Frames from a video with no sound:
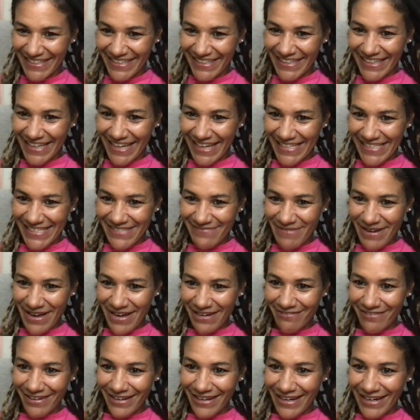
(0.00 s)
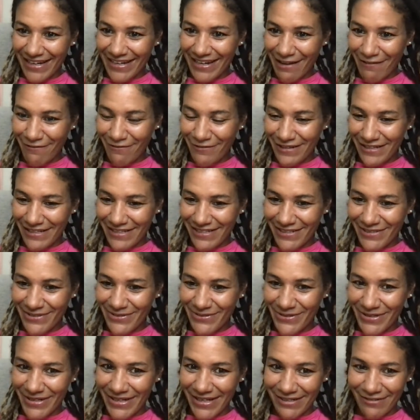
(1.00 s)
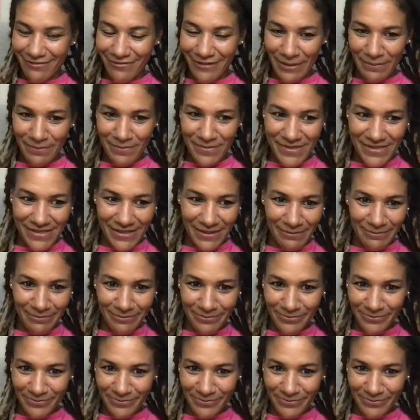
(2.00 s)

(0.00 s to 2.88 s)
yes, man, we can definitely do that, Fabsi.